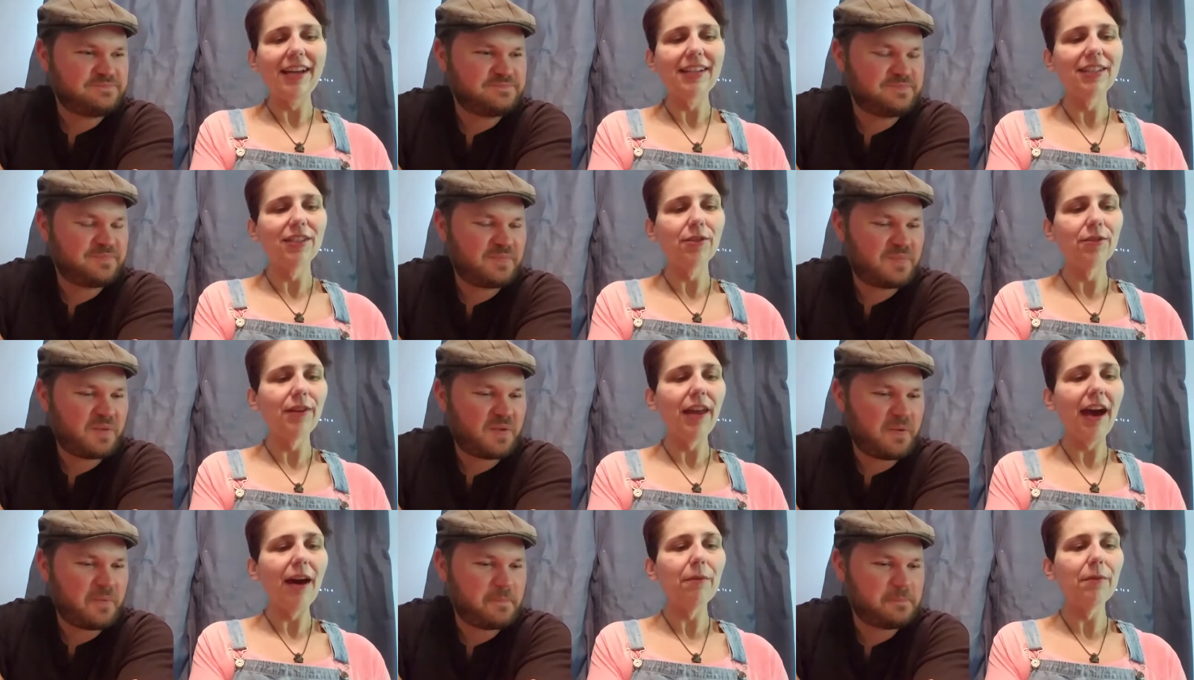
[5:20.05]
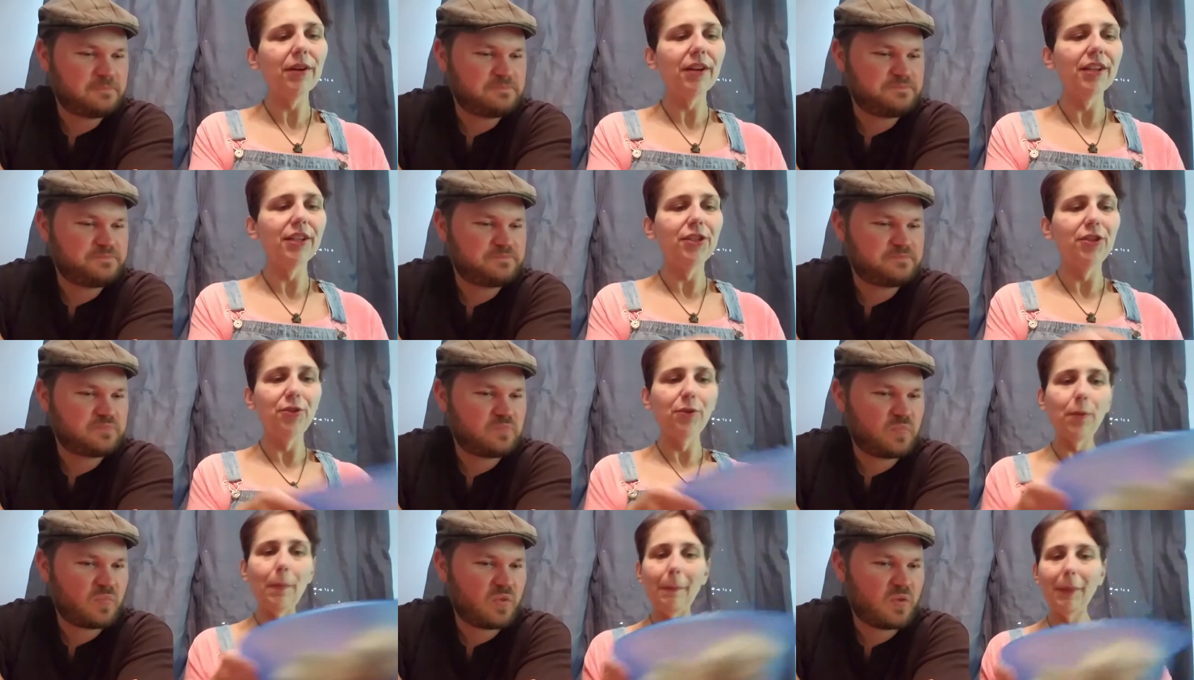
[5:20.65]
Speaker 1: So now we're gonna
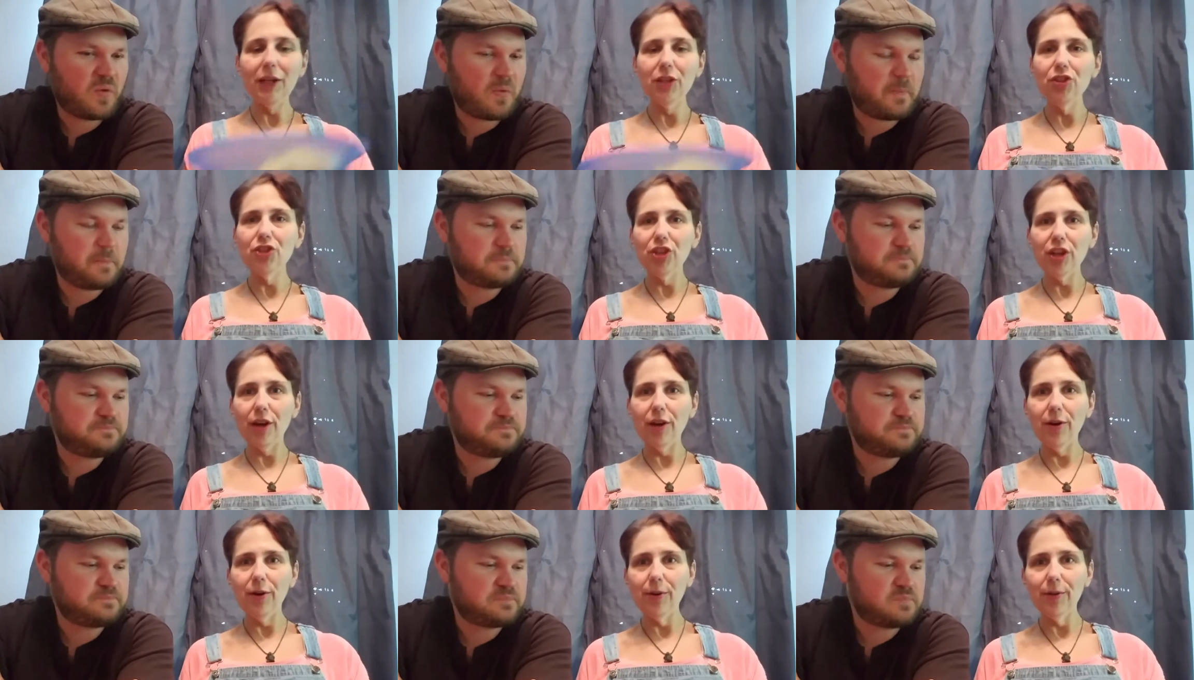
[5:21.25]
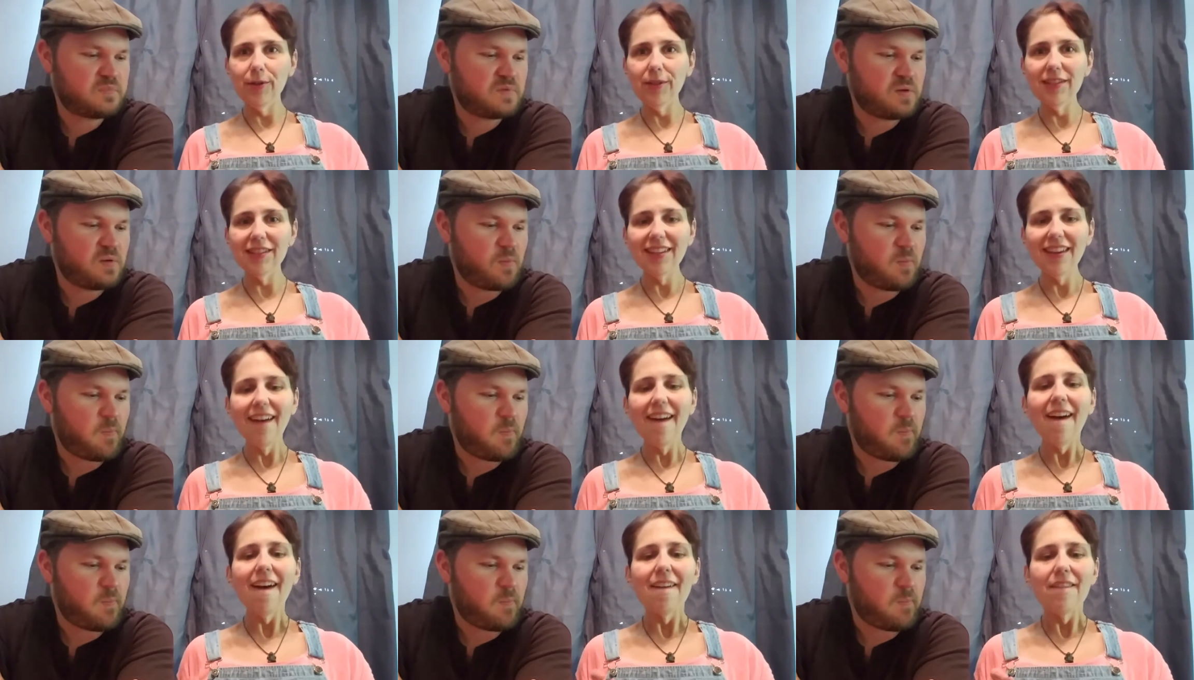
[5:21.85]
do Munchos
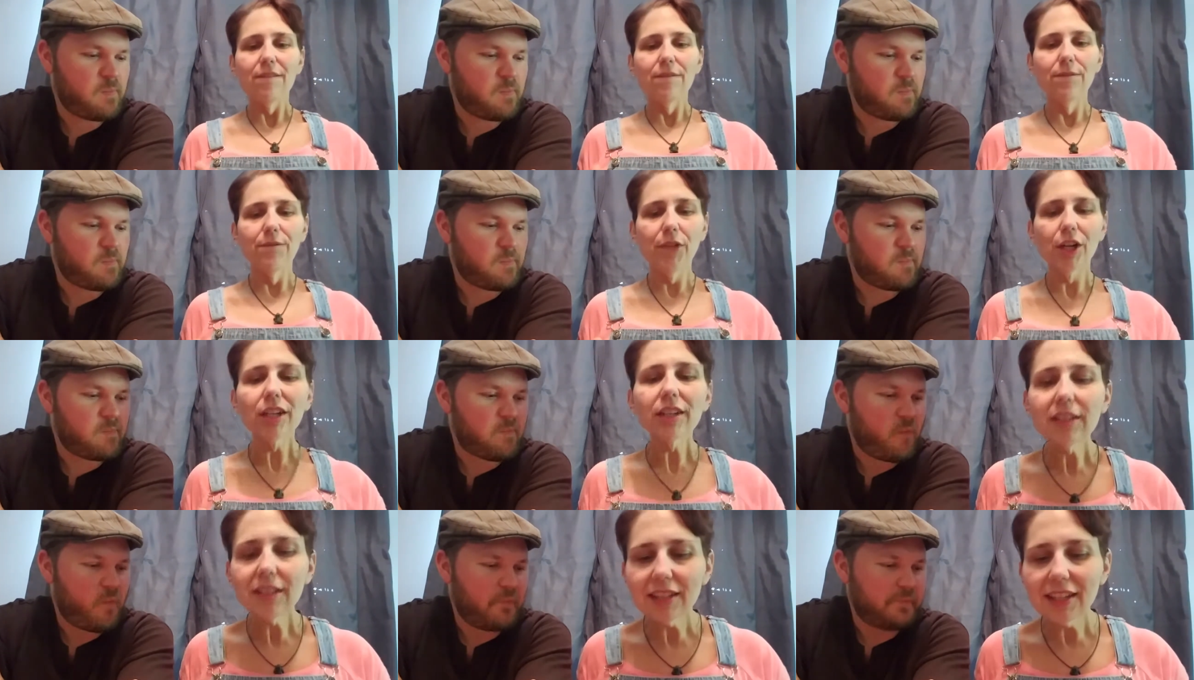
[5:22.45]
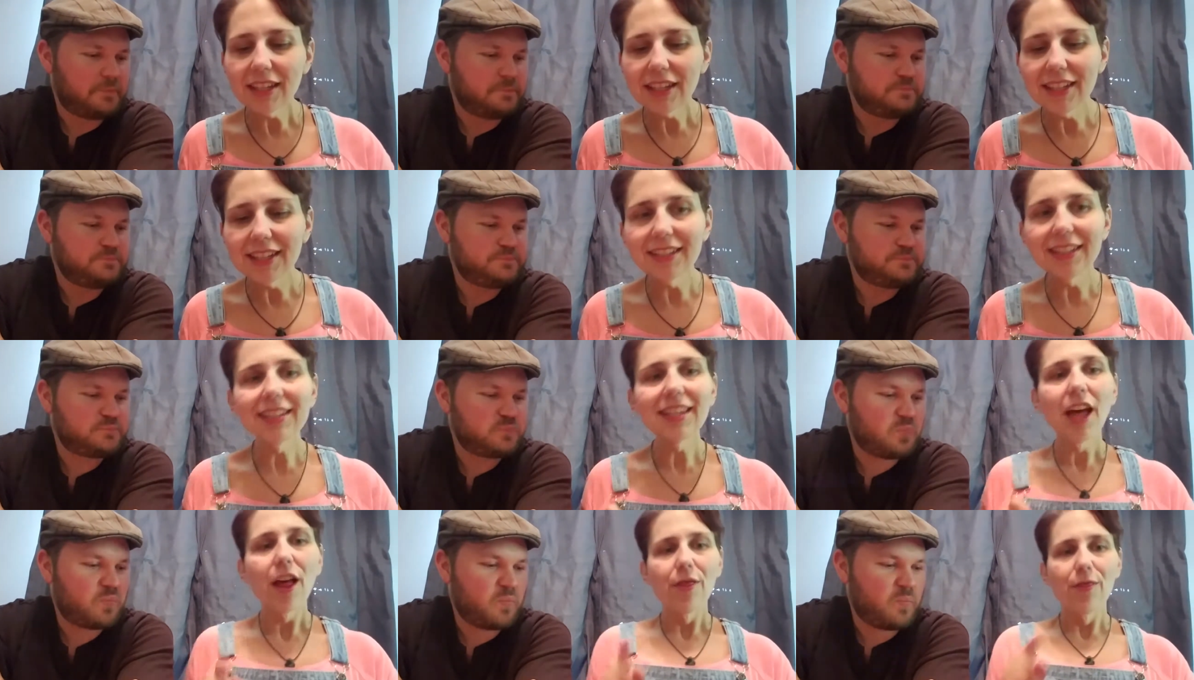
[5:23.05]

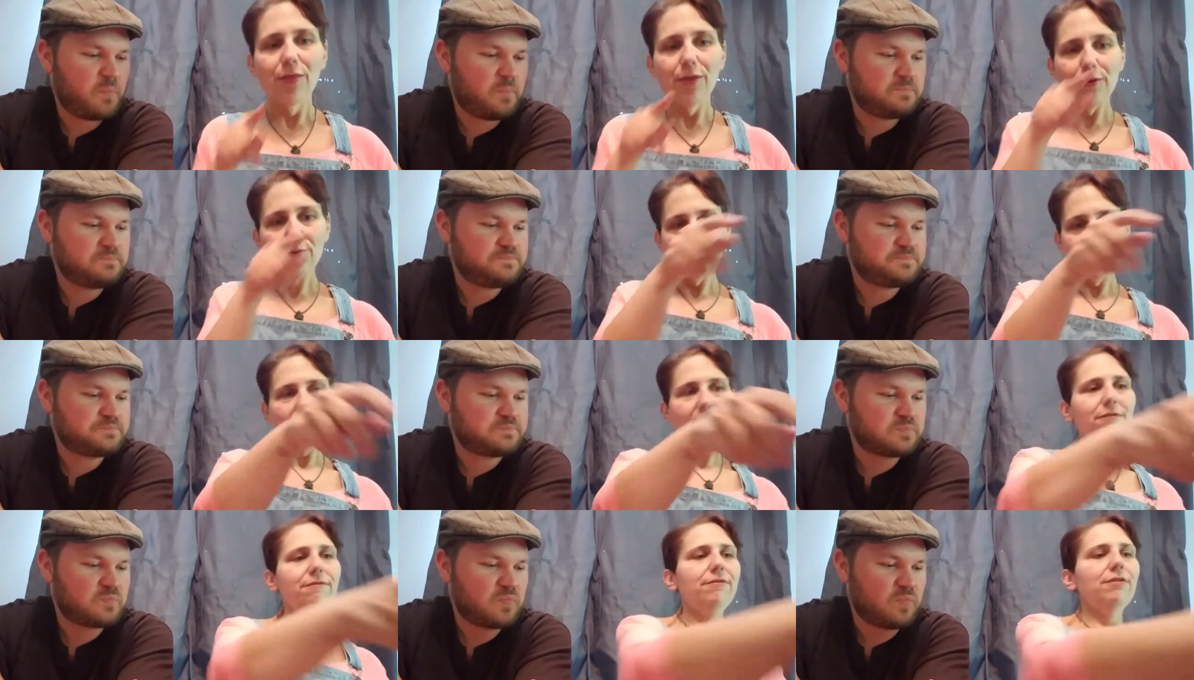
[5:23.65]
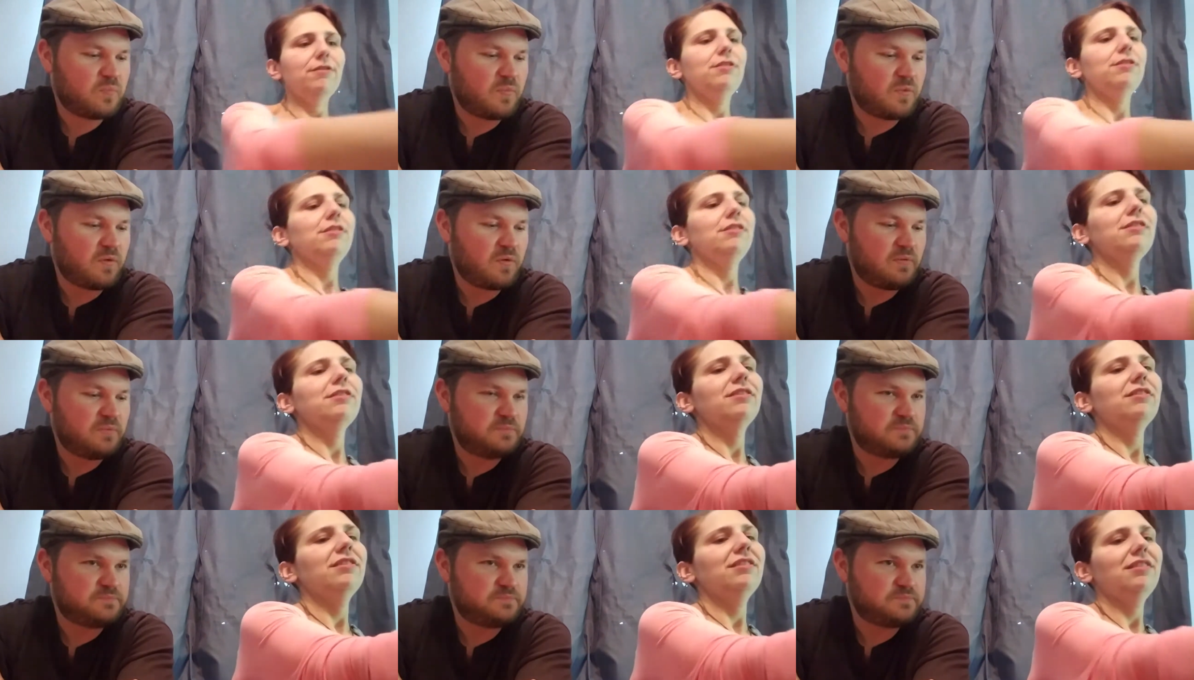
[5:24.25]
versus the
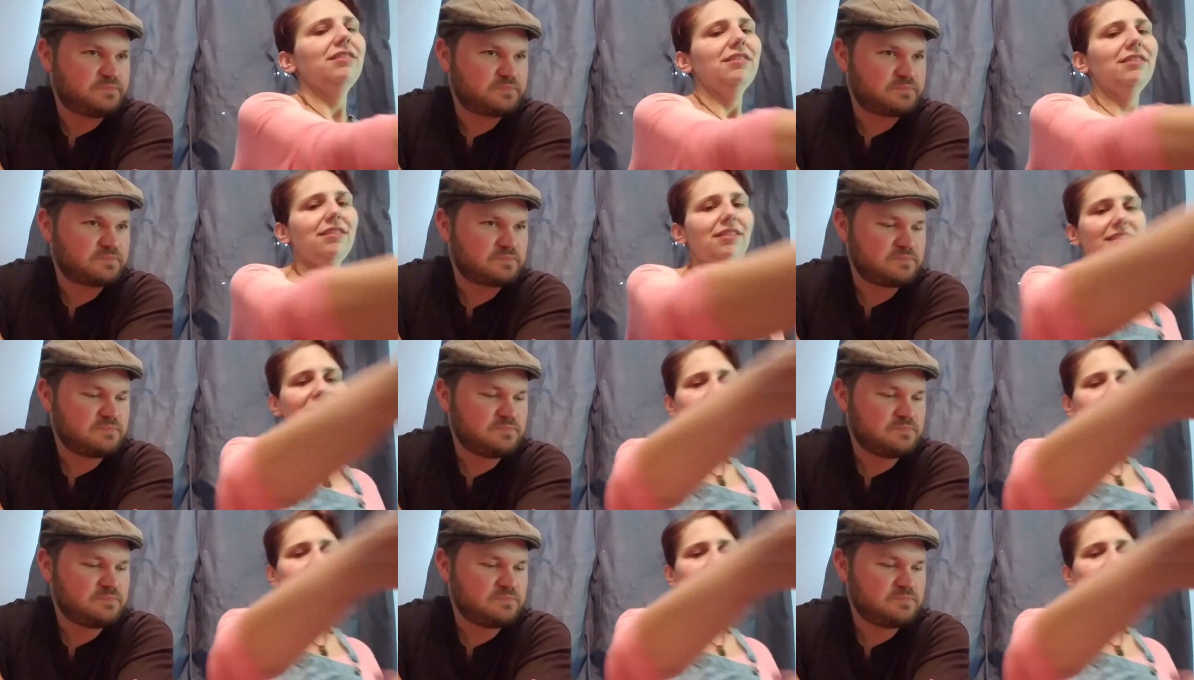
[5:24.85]
ruffles.